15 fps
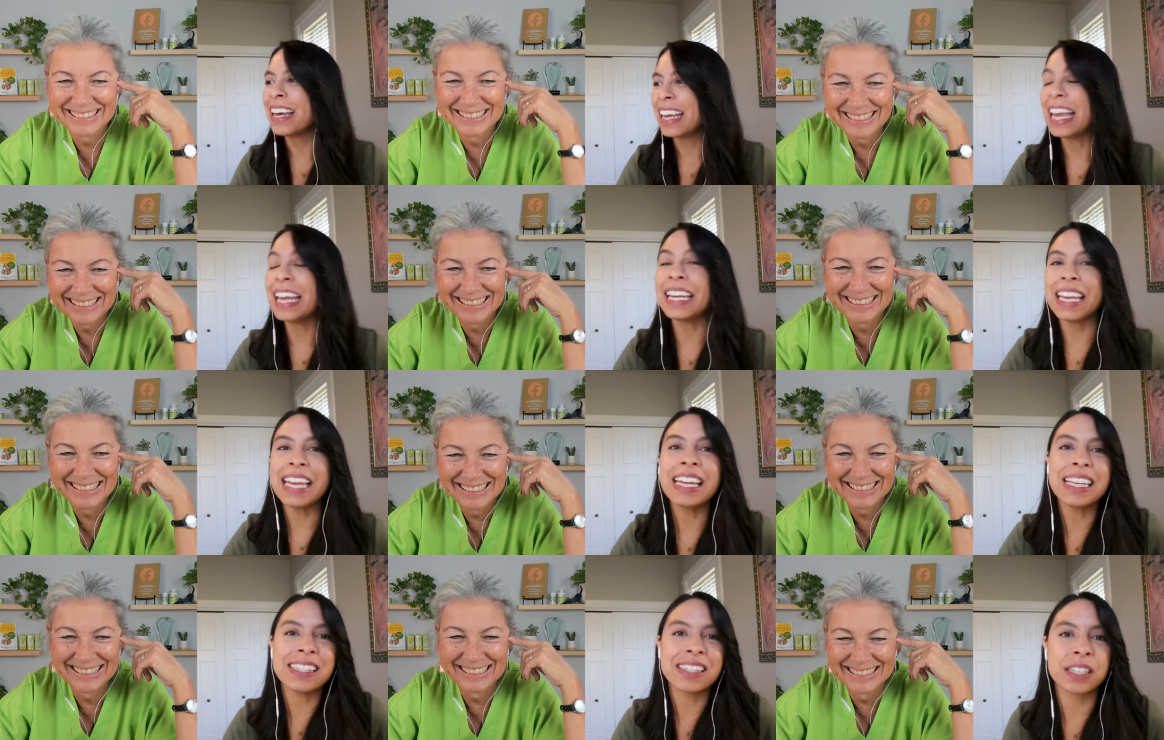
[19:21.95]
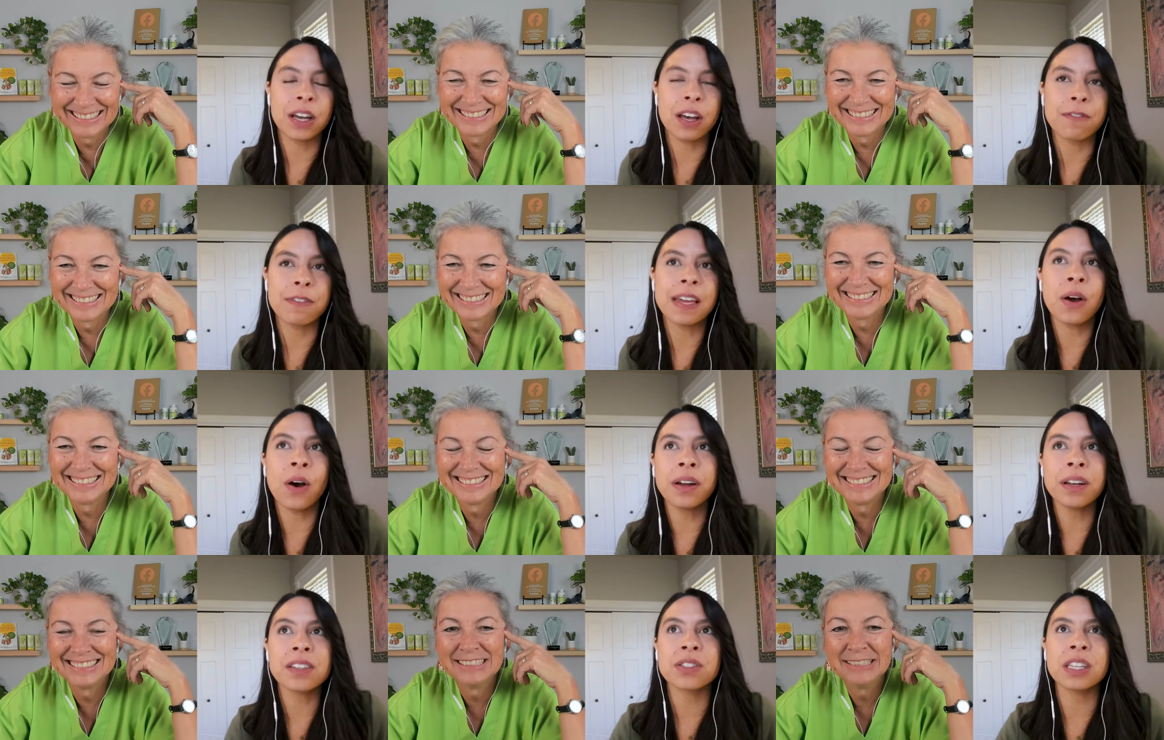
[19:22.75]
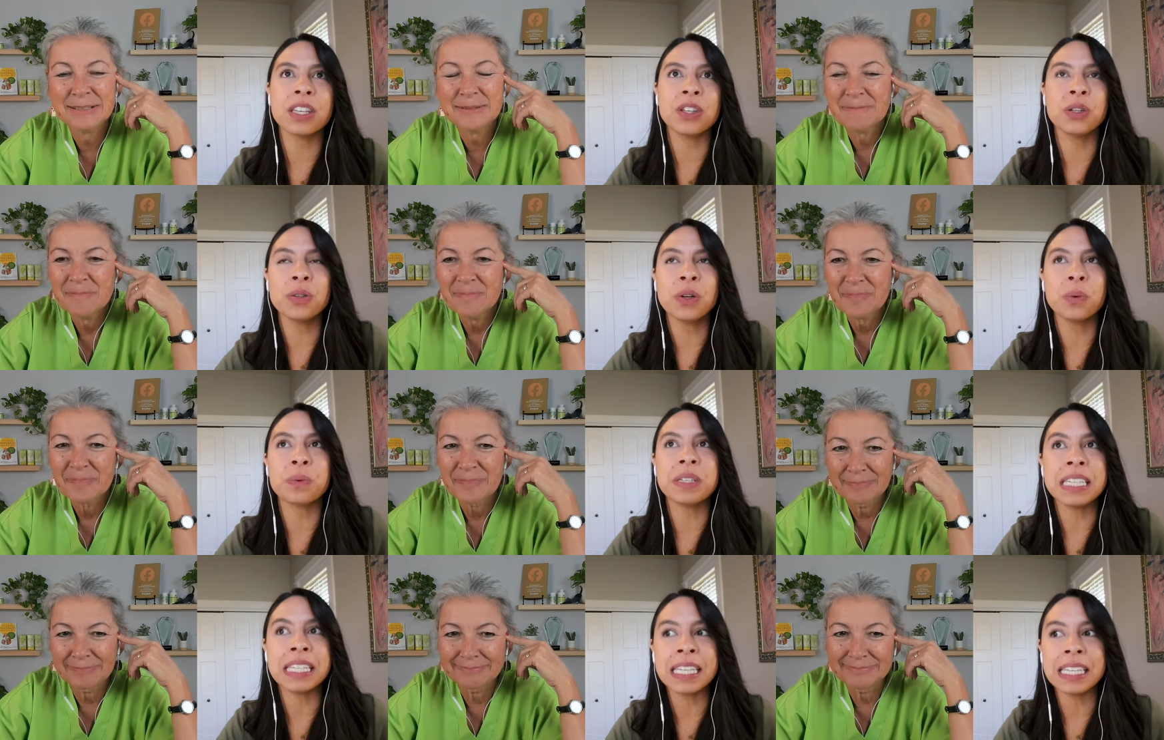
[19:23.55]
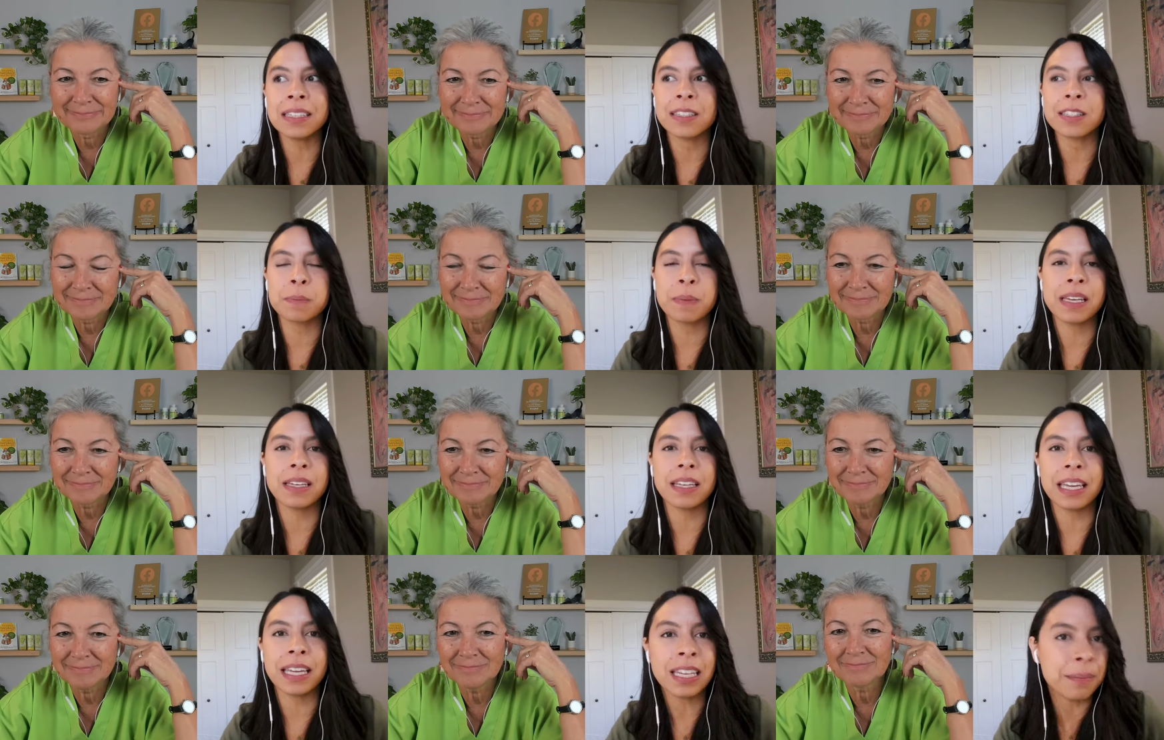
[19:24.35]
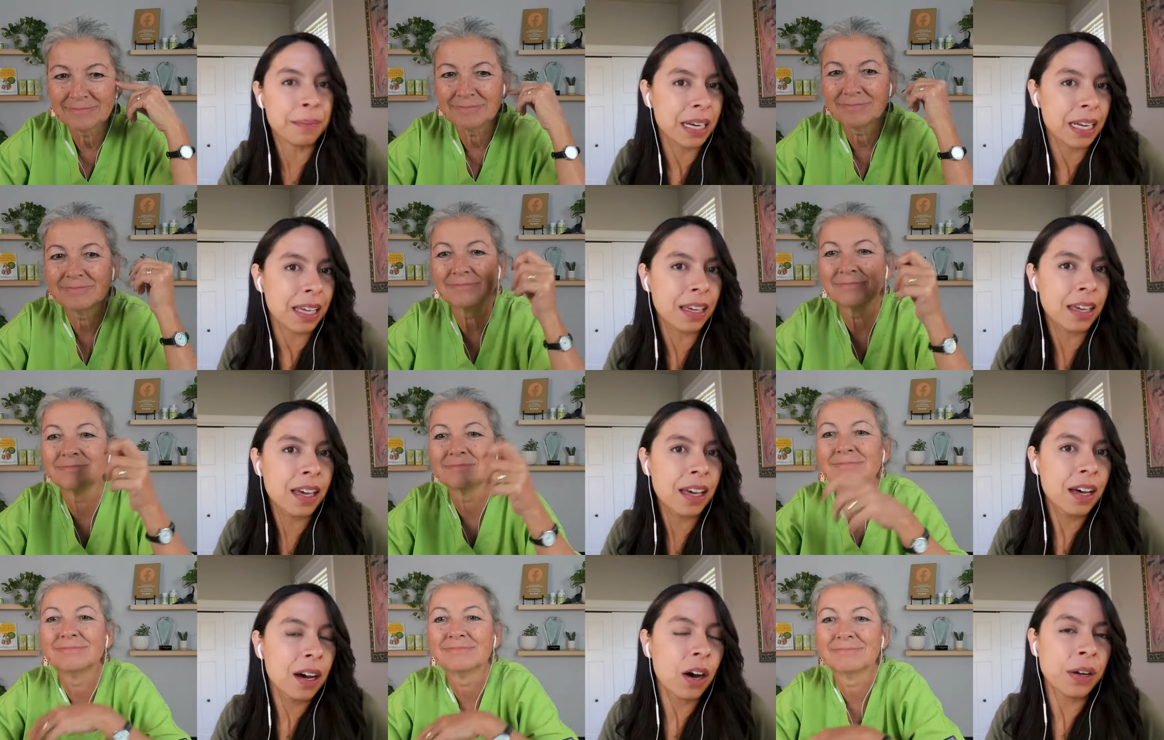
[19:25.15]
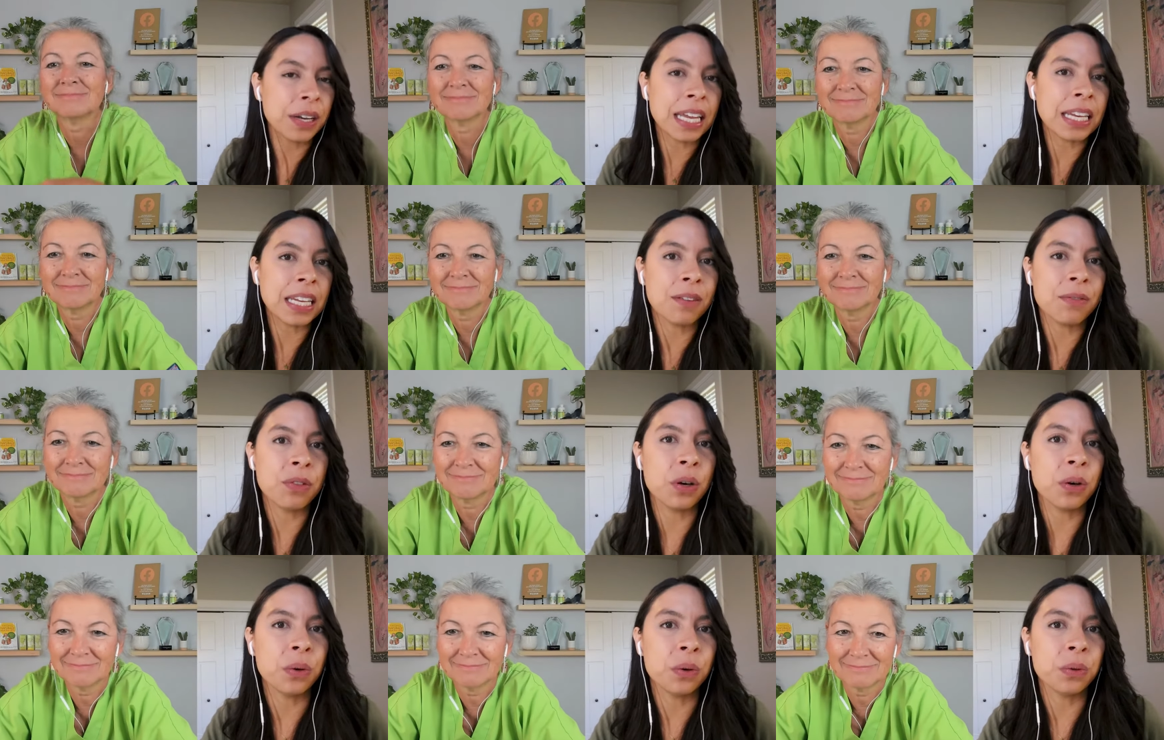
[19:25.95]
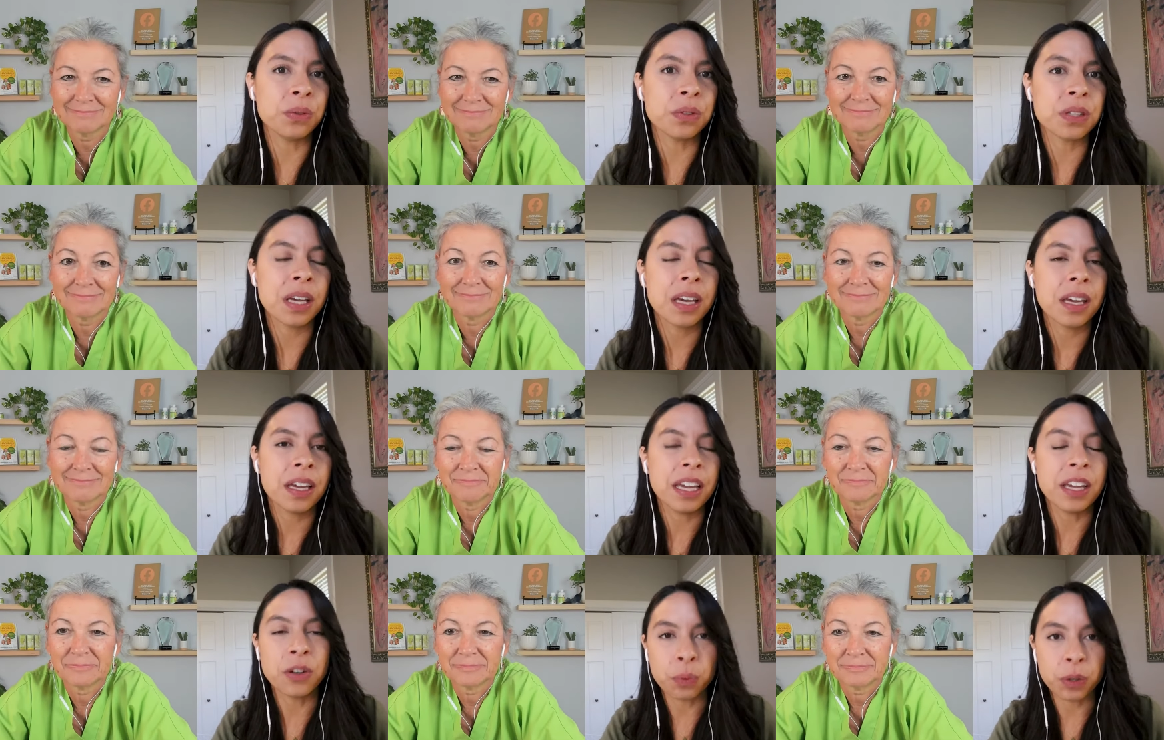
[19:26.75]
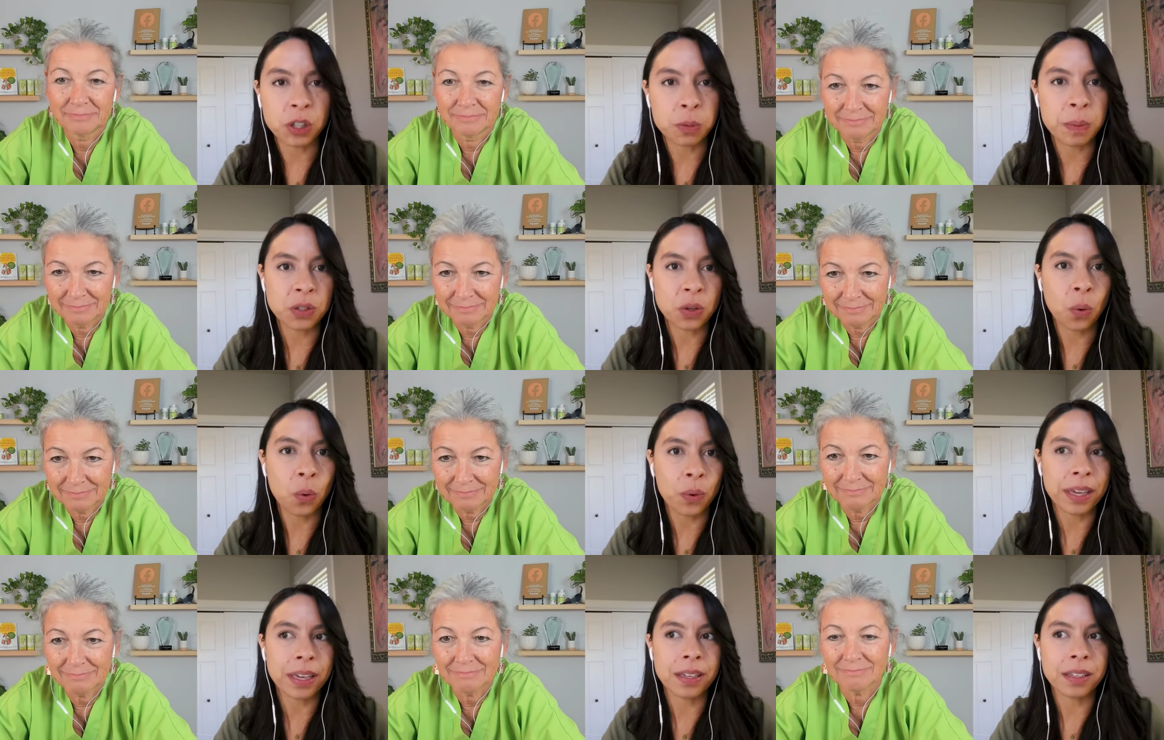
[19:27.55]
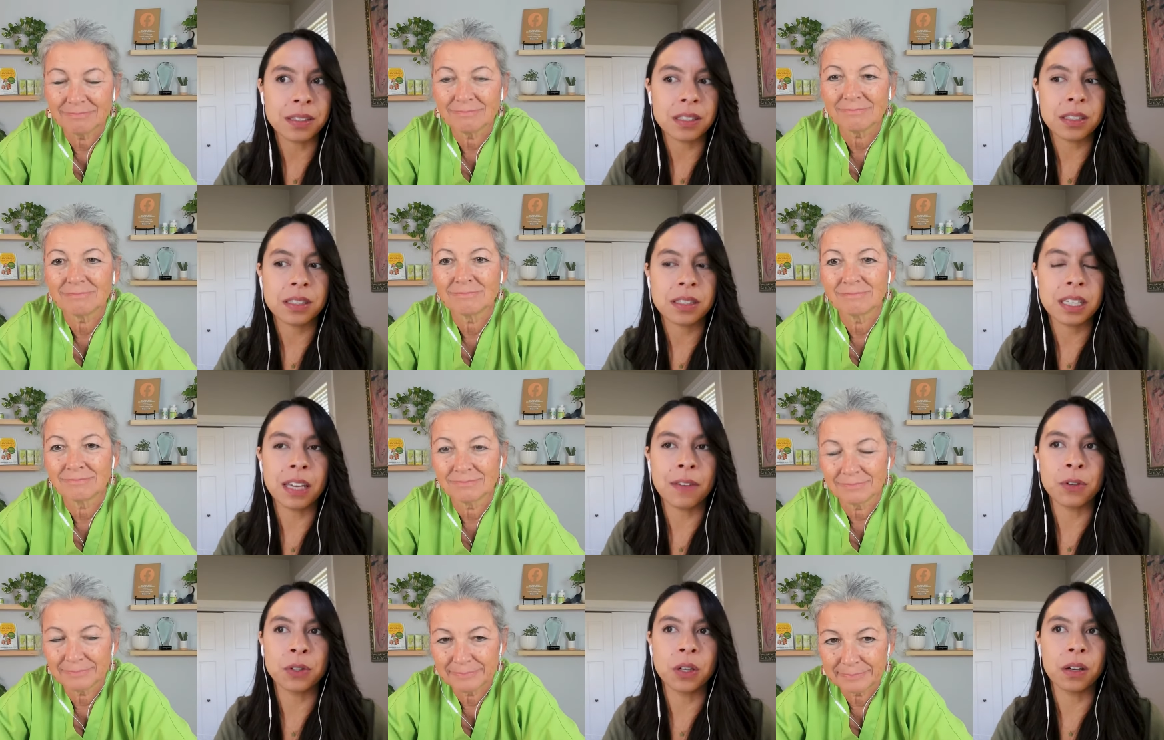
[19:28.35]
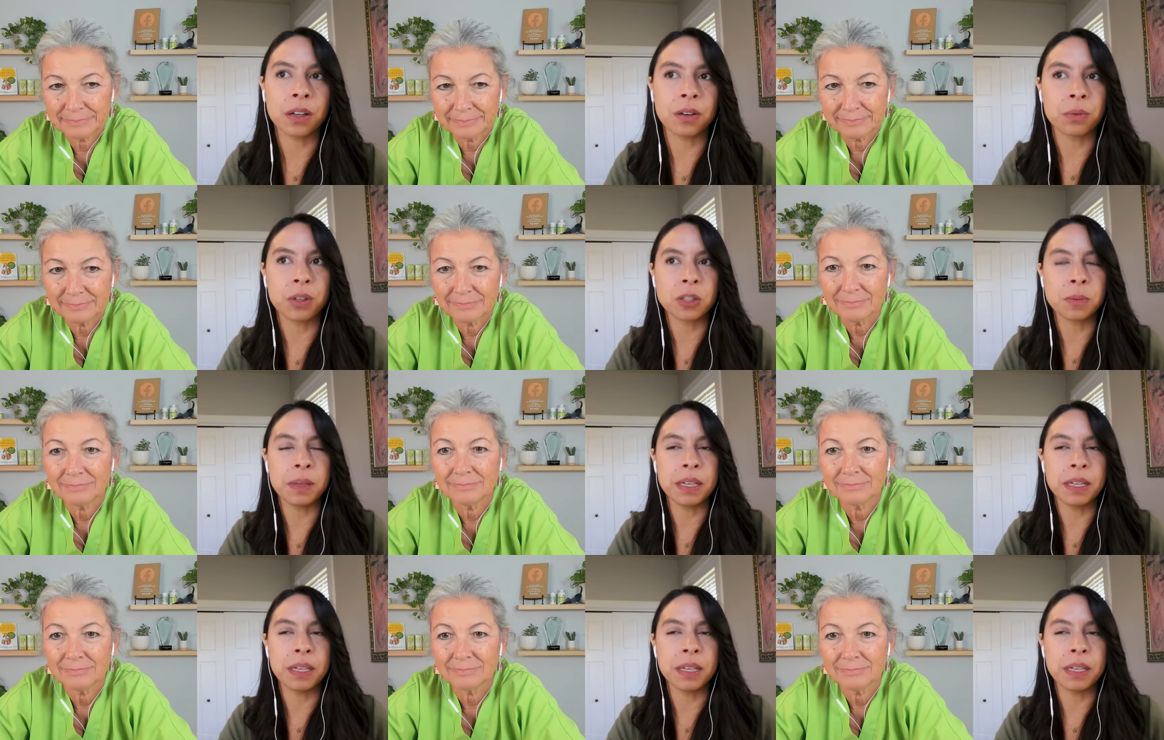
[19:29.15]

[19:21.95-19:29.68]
Speaker 1: It is tough. And honestly, you don't need to spend any money on any of those enrichment toys to give your dog enrichment.